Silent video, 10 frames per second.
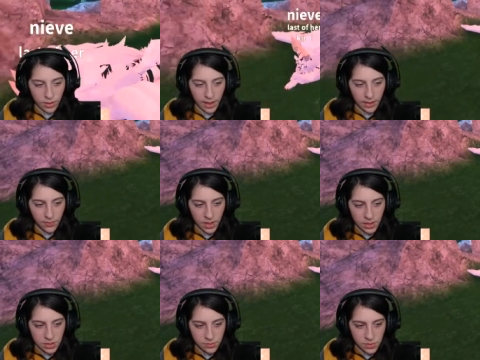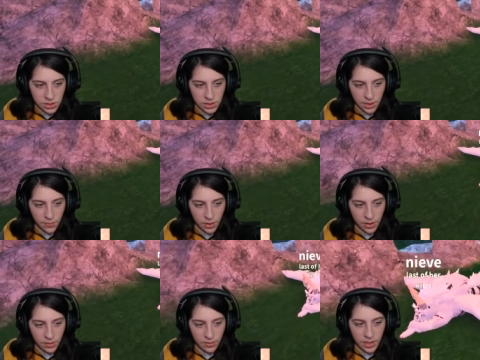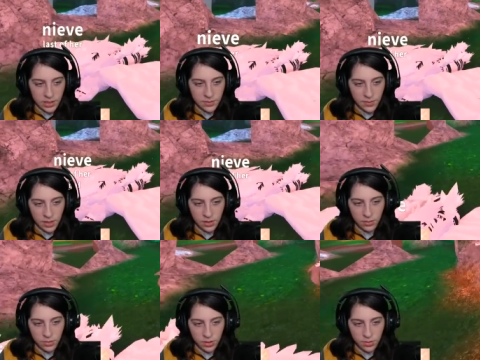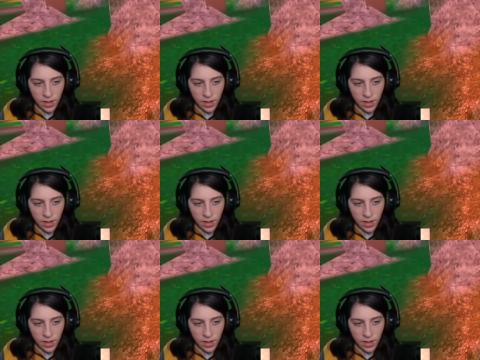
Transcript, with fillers: like me. So I'm gonna step on you. That's mean. Don't do